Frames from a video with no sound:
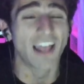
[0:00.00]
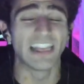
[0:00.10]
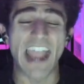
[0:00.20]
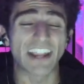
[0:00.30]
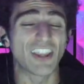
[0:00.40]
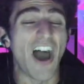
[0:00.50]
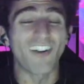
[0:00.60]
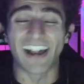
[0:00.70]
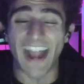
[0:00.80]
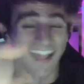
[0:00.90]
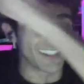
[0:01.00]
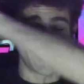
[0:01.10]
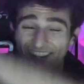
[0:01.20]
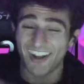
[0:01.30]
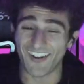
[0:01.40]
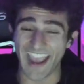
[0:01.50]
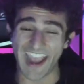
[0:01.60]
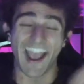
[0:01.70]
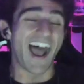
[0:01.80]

Like y'all got this shit, okay?